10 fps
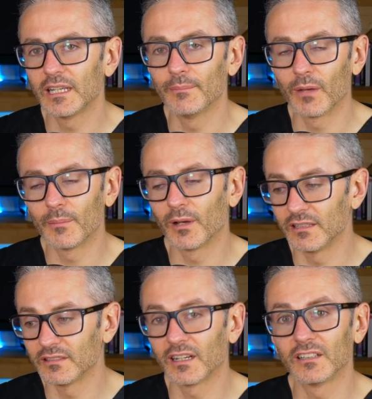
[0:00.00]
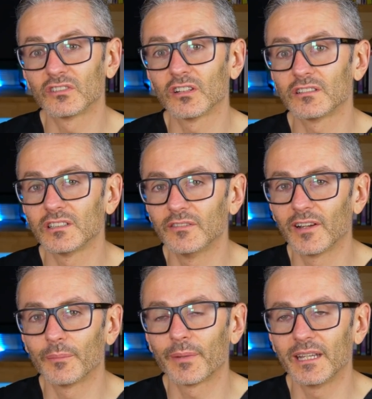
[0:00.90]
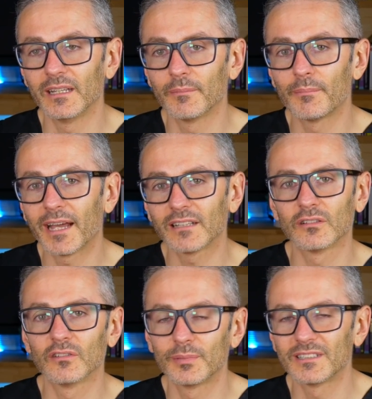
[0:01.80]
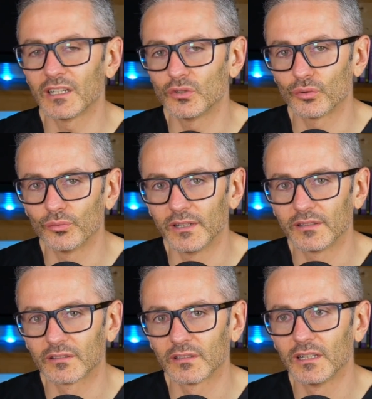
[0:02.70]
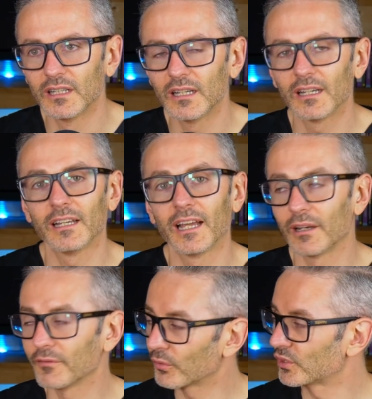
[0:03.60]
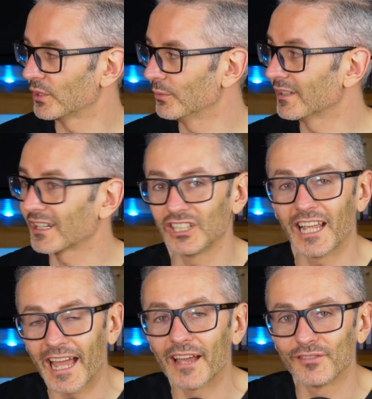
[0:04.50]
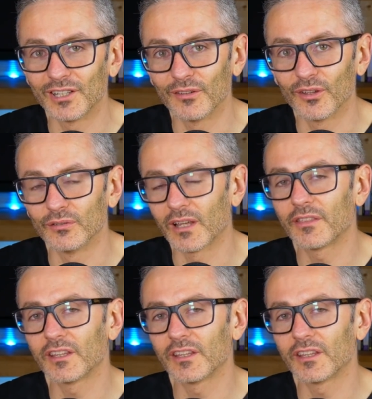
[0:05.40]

in my mind's eye, start to develop a pattern of potential risk. And unfortunately, we didn't actually have any of those. I